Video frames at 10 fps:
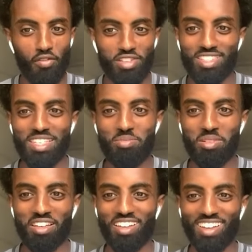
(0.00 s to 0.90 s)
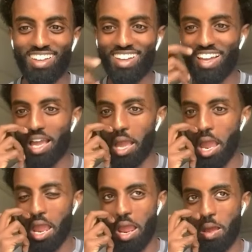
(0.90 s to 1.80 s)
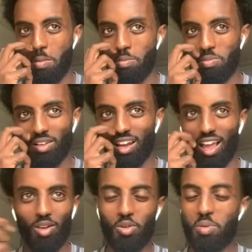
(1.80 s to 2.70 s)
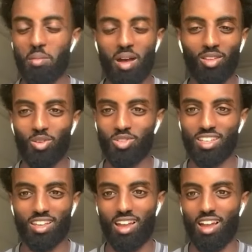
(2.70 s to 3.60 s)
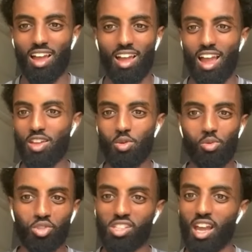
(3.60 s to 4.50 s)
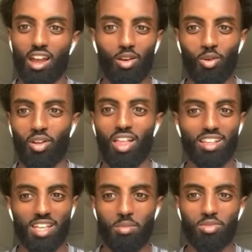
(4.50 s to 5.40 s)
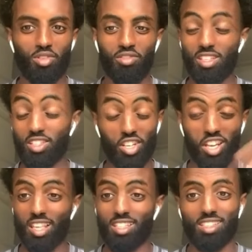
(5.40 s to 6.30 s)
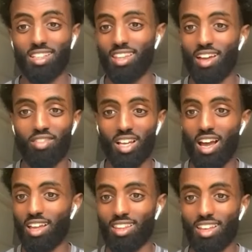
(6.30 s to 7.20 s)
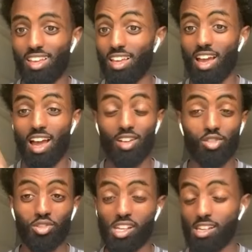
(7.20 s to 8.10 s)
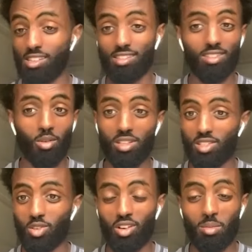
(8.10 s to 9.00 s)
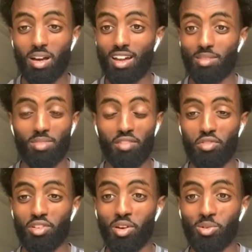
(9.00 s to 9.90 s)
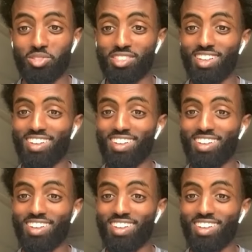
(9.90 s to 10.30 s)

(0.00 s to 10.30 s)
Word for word: heavy It. Um, like Luke Remad does Ayush guy and all that type of stuff. He's crazy in that regard. Andrew Tate, don't need to talk about him. Everyone knows.